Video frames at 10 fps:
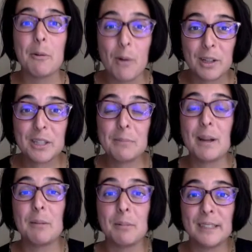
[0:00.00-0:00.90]
by watching
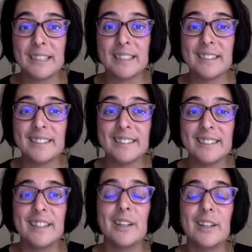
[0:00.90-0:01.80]
my abuelita,
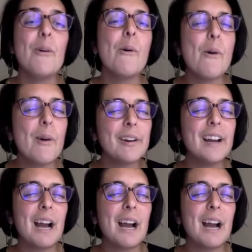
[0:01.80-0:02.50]
or